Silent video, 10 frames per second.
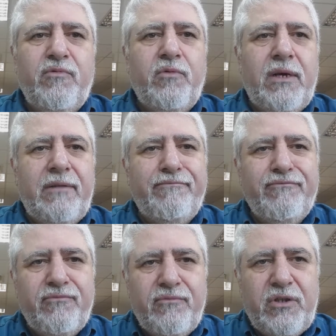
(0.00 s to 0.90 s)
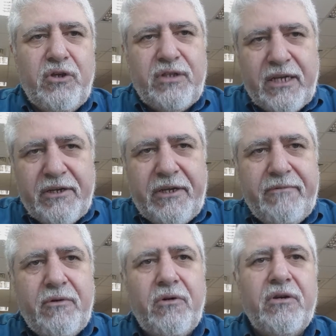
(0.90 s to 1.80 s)
Well, we don't agree,
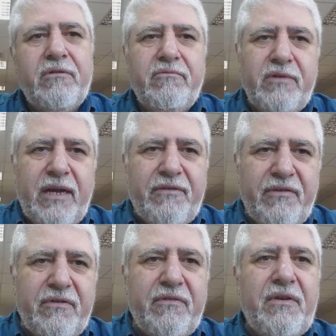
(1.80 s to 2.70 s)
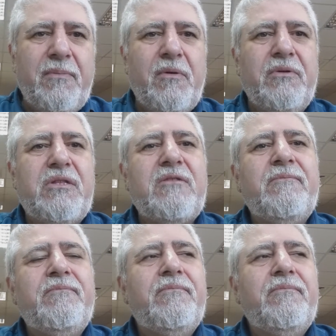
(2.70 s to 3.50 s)
or we have a different viewpoint.